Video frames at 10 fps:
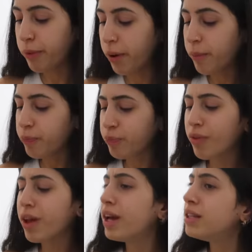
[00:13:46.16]
but
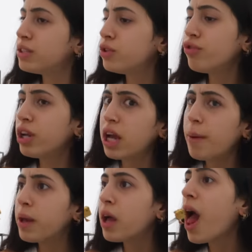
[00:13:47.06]
it's still really
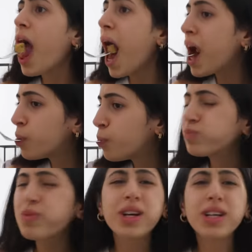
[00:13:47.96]
yummy.
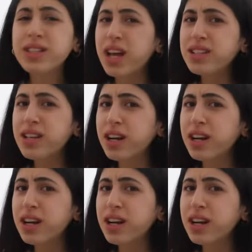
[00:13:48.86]
It tastes